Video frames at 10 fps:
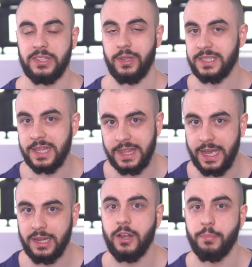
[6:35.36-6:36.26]
So isn't
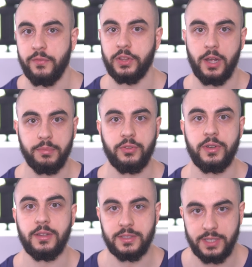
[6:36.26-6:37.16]
that a perfect
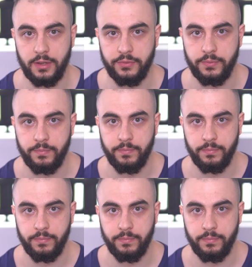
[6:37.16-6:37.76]
opportunity in itself?